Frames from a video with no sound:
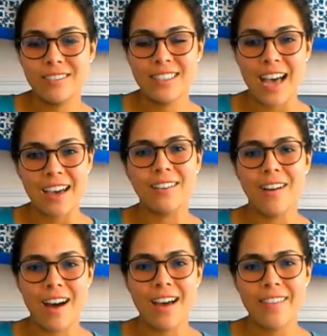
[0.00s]
side a
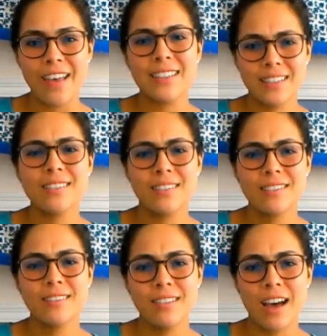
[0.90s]
lot, and that's
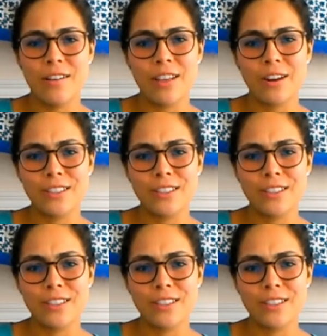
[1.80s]
how that all